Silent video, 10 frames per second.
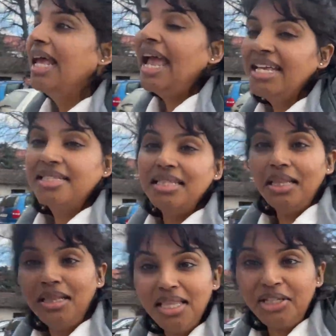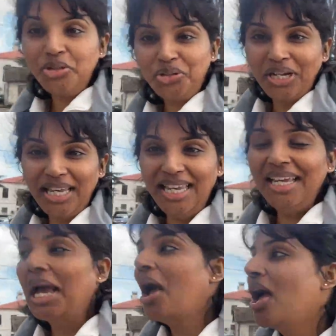It's literally,
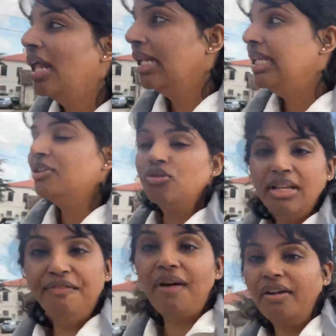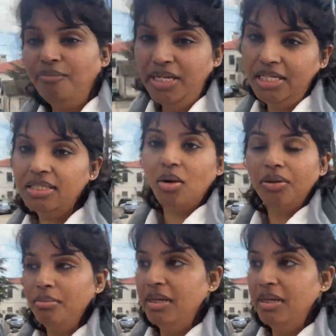literally five minutes on the